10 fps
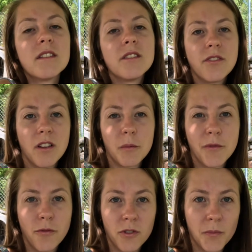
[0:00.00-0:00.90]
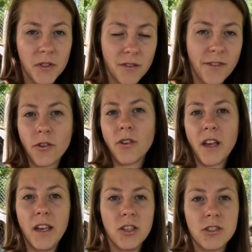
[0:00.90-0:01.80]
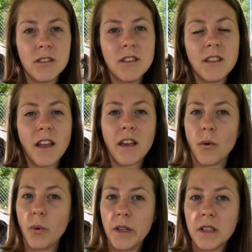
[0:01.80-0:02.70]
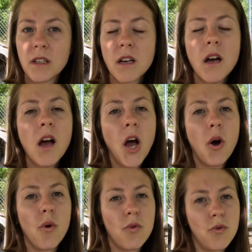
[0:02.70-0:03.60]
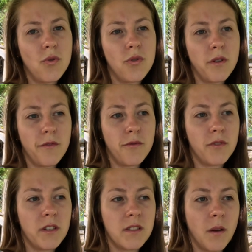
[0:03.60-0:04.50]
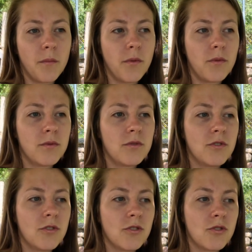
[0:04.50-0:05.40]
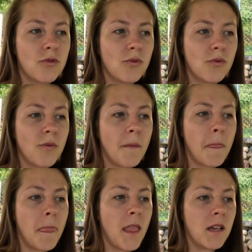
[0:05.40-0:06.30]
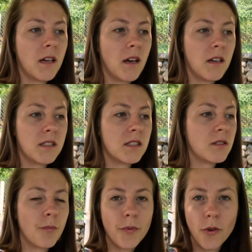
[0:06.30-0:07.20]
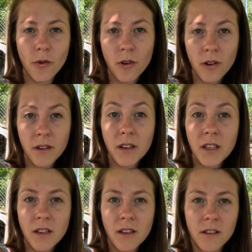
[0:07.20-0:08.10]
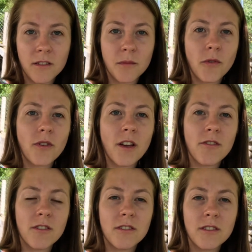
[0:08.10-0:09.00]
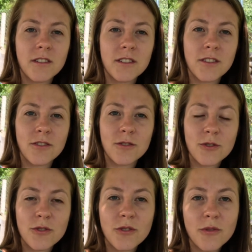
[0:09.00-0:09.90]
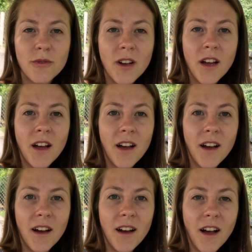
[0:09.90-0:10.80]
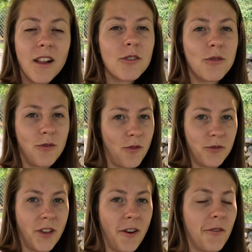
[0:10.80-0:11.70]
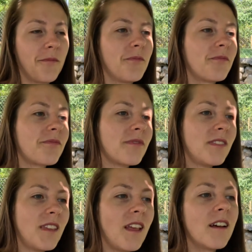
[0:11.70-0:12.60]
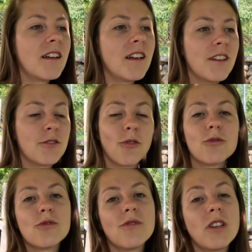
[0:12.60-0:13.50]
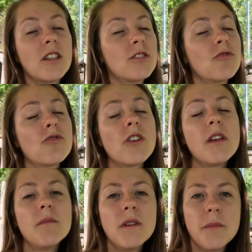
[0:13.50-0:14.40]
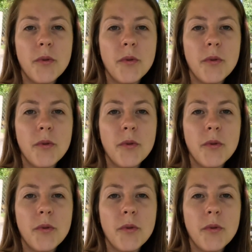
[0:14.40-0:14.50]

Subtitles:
developed for specific occasion, like a wedding, or for example just to sip your rakia, the Bulgarian traditional alcohol there. And also extremely